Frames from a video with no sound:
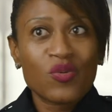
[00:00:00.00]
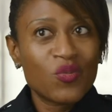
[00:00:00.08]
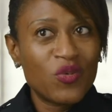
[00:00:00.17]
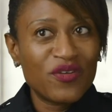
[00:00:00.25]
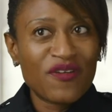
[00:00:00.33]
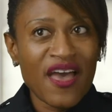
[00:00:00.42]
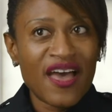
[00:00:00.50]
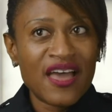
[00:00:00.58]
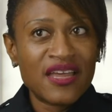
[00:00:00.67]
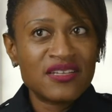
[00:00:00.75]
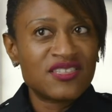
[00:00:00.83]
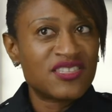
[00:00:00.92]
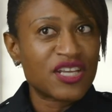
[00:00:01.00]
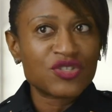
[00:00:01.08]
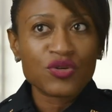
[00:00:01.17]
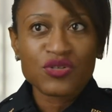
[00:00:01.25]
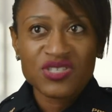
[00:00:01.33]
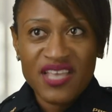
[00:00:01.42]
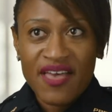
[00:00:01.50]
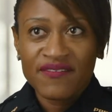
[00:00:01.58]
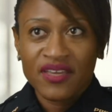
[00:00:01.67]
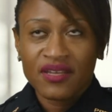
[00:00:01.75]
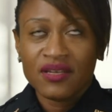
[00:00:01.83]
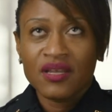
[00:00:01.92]
we've had six or
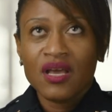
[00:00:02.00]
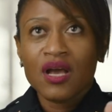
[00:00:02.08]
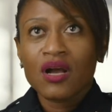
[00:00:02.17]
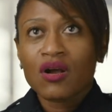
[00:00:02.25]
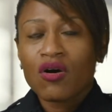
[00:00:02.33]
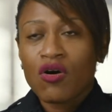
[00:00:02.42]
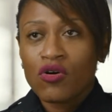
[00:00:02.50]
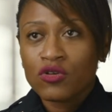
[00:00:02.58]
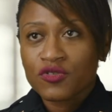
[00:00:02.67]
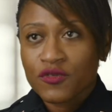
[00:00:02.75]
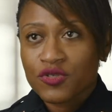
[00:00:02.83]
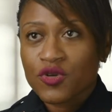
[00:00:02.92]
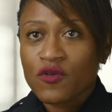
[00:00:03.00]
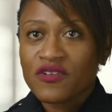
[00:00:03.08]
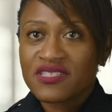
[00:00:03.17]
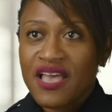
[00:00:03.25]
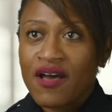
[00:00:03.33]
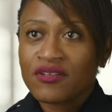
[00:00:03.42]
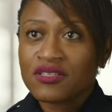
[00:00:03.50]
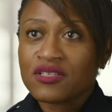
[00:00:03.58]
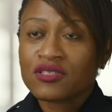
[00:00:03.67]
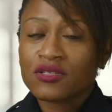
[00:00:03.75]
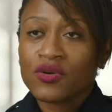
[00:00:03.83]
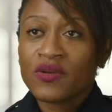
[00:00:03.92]
seven calls for service out at
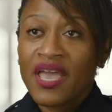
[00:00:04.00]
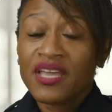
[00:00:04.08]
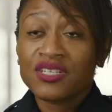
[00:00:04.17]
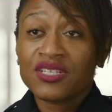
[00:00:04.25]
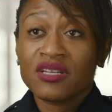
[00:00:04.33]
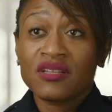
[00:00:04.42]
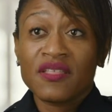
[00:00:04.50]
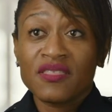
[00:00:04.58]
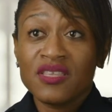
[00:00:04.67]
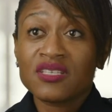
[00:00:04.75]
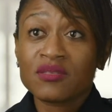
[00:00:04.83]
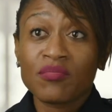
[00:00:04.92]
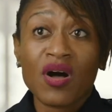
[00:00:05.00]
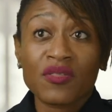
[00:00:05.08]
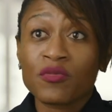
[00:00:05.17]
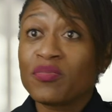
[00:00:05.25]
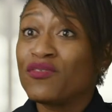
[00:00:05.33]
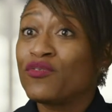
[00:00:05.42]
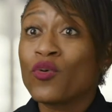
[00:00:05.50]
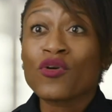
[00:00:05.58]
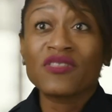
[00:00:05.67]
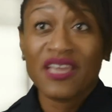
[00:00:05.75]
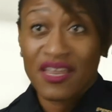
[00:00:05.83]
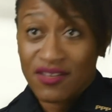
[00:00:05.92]
this location this month before
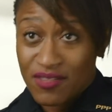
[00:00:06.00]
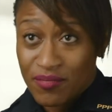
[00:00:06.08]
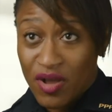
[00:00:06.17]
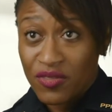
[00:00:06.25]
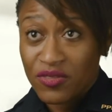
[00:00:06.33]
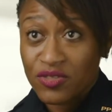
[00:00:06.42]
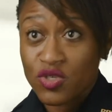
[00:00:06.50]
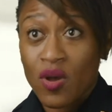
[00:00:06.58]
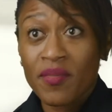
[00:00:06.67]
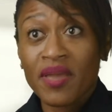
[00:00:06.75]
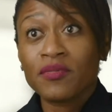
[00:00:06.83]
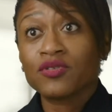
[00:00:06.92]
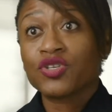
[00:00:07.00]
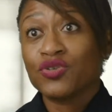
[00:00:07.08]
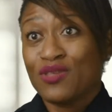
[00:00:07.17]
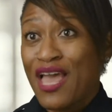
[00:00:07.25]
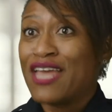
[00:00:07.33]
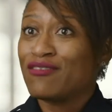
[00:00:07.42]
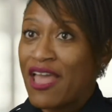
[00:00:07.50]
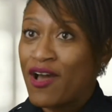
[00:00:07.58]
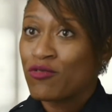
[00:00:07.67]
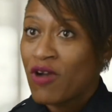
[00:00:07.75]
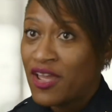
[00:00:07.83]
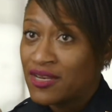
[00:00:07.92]
the end of the month. So I'm able to then now,
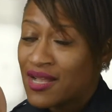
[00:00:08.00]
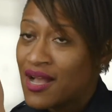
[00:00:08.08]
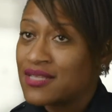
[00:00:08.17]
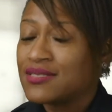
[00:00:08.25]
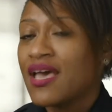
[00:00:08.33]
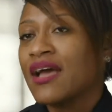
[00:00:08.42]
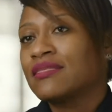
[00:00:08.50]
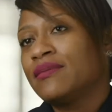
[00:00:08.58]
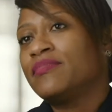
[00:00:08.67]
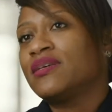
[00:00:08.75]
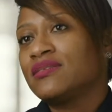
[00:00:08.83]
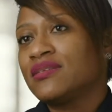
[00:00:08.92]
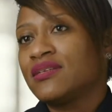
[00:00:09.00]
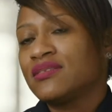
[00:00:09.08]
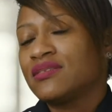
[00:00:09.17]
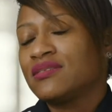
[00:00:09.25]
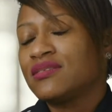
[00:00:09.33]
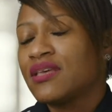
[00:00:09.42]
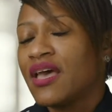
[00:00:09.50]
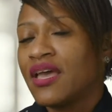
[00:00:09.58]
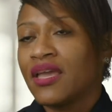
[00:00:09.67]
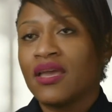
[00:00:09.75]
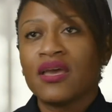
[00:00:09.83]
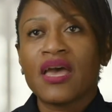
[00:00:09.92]
right, contact the business and
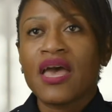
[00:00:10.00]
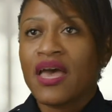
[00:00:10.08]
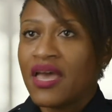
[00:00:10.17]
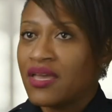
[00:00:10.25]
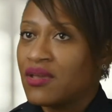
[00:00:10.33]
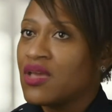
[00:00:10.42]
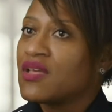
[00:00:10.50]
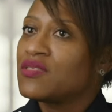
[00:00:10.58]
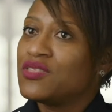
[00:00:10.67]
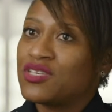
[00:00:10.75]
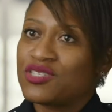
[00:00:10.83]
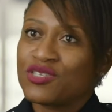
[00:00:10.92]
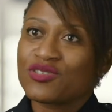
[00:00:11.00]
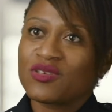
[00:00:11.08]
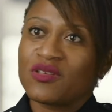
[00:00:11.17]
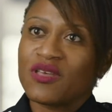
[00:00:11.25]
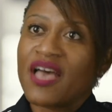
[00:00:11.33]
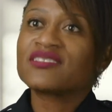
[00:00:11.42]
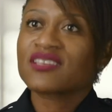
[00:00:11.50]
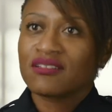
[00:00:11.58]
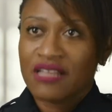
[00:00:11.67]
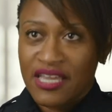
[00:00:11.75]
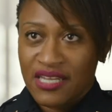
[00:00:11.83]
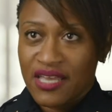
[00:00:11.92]
say, hey, this is
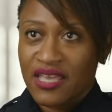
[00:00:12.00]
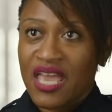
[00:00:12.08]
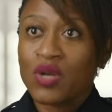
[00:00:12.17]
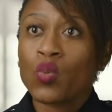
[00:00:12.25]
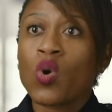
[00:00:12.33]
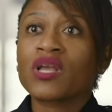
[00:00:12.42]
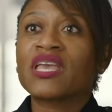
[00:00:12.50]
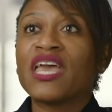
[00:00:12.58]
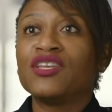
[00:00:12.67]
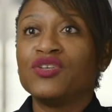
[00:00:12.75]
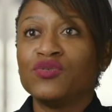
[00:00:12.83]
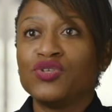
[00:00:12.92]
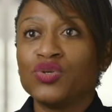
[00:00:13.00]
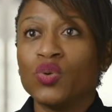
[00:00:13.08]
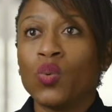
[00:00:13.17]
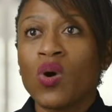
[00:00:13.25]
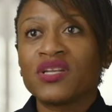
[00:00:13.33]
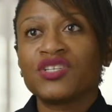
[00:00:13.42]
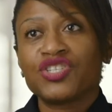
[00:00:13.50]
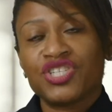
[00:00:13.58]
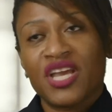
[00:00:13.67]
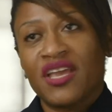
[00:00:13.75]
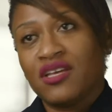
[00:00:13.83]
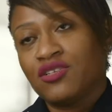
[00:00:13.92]
escalating again. What can you do? What has
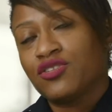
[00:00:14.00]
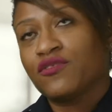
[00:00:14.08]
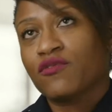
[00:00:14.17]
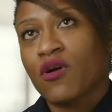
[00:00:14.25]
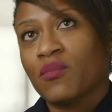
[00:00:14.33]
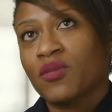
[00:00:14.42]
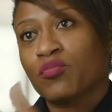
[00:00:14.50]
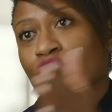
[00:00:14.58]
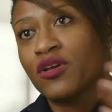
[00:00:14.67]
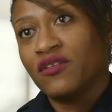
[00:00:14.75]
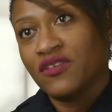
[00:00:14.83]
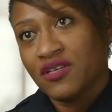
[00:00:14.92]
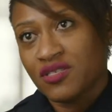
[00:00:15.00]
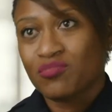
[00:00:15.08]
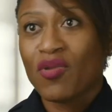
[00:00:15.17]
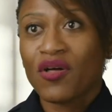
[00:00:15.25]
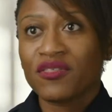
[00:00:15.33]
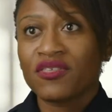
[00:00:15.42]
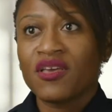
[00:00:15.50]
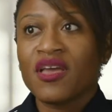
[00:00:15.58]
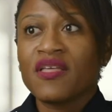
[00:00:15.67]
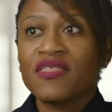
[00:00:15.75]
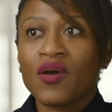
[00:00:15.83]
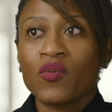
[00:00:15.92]
changed from the previous month
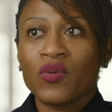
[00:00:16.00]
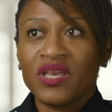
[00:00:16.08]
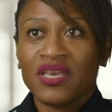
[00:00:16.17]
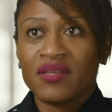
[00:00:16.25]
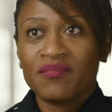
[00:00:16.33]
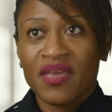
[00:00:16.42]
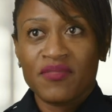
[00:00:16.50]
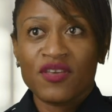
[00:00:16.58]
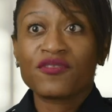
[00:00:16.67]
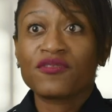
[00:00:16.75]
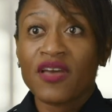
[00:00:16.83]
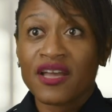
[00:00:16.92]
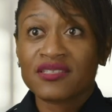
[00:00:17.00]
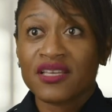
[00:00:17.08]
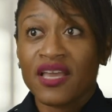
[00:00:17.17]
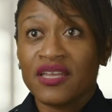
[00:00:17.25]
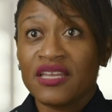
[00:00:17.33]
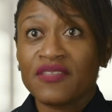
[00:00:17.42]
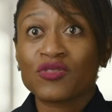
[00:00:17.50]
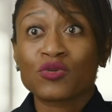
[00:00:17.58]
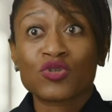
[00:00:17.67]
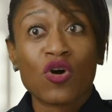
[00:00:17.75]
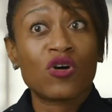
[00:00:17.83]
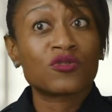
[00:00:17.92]
that we can maybe affect and get
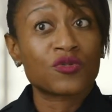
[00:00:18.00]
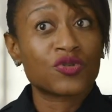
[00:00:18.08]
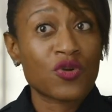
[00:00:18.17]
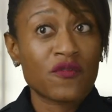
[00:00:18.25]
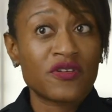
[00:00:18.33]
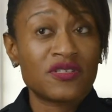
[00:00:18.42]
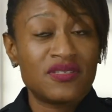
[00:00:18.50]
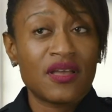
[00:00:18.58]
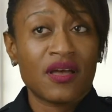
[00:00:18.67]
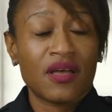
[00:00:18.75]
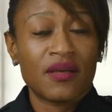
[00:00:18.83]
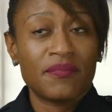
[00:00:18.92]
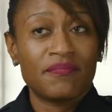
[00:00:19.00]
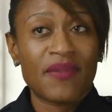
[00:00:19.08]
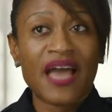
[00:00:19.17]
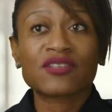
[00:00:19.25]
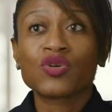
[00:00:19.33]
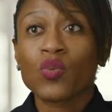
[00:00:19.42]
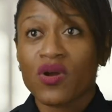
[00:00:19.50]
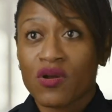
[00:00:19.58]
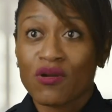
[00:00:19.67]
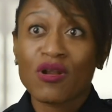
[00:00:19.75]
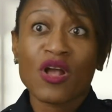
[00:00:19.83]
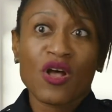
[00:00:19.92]
those calls for service uh, back to
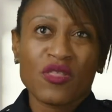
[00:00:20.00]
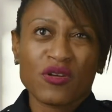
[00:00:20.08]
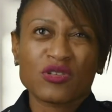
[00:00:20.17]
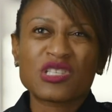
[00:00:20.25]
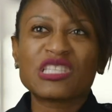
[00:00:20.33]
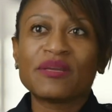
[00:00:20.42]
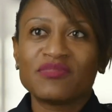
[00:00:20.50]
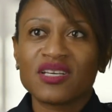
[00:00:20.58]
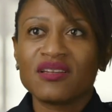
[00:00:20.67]
where they're slim to